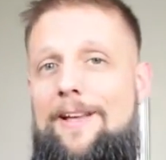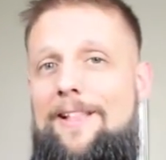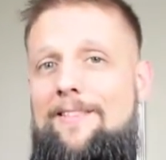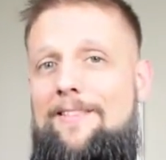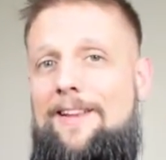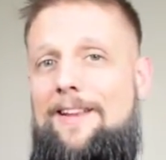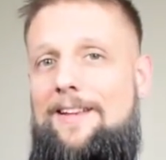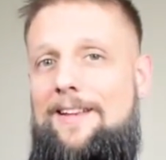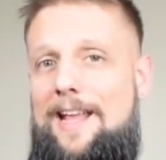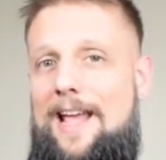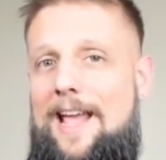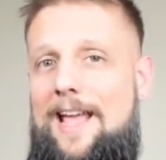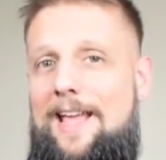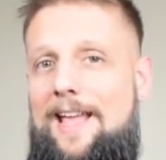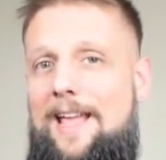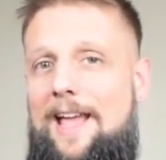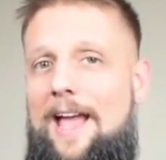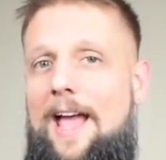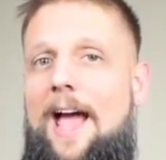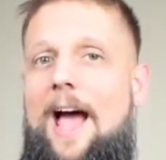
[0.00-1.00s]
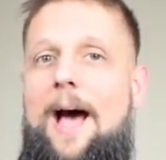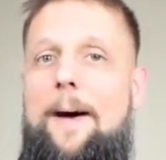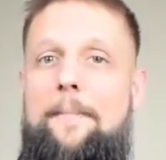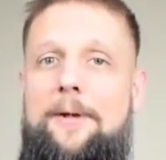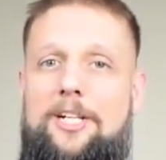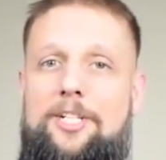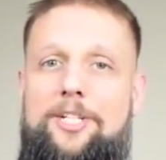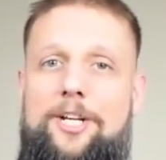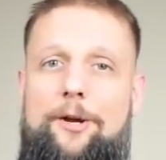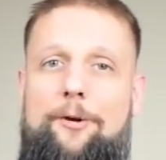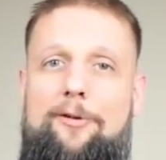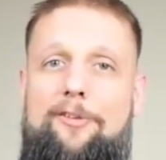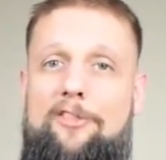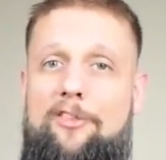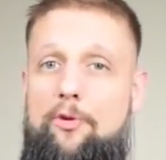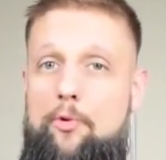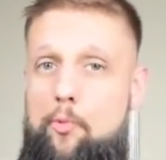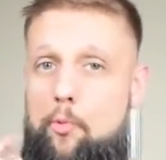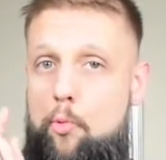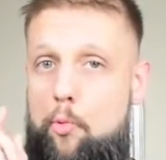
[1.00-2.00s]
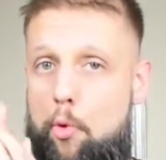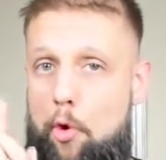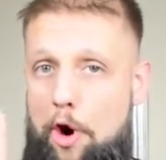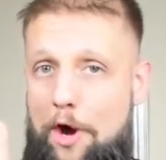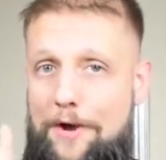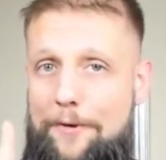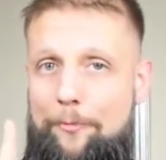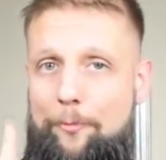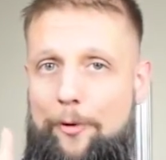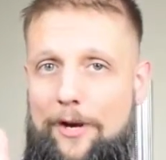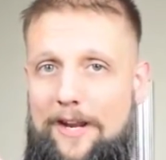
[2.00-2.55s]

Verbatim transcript: And today, I'm going to share with you one